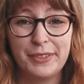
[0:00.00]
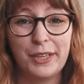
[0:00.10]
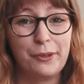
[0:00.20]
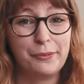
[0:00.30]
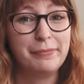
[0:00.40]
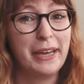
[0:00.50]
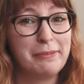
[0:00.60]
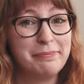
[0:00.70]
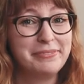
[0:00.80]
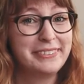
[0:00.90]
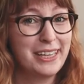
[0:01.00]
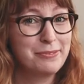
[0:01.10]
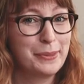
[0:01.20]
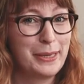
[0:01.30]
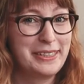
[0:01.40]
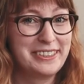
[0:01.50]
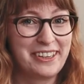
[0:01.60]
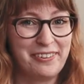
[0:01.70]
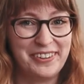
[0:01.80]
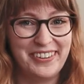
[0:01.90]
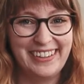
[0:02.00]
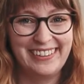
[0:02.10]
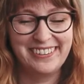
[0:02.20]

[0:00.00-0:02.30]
So yeah, that's what I discovered in